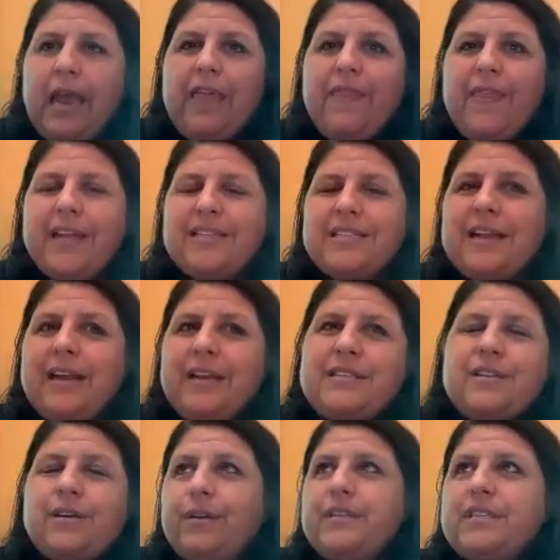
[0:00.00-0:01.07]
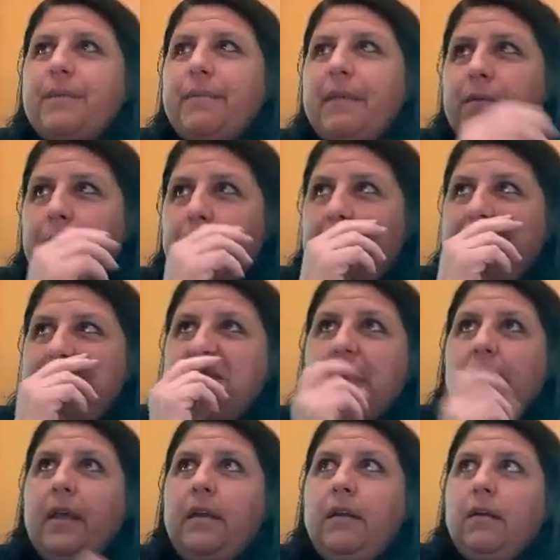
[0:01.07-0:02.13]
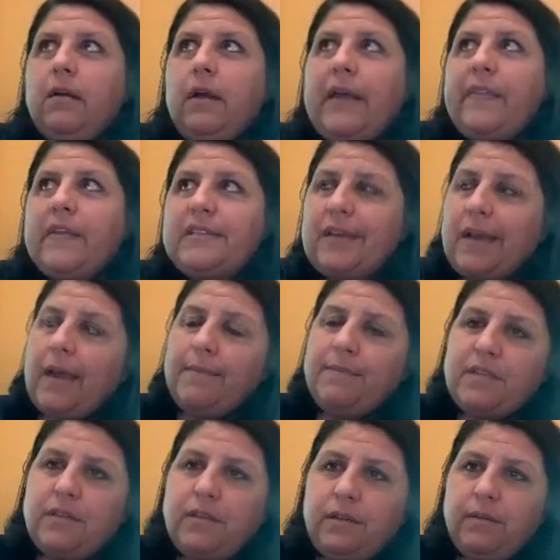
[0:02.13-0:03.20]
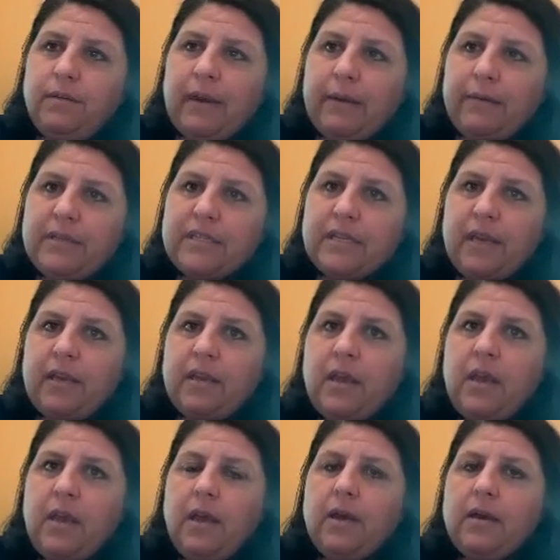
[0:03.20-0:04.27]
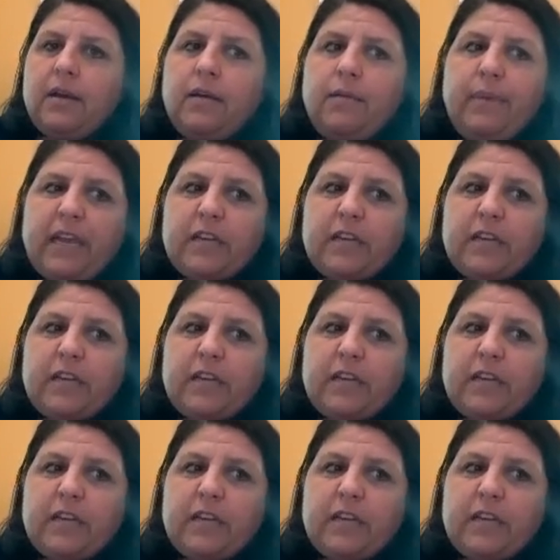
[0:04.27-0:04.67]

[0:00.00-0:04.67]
And that's not necessarily something we would have done or had the time to do, I would say, um, right.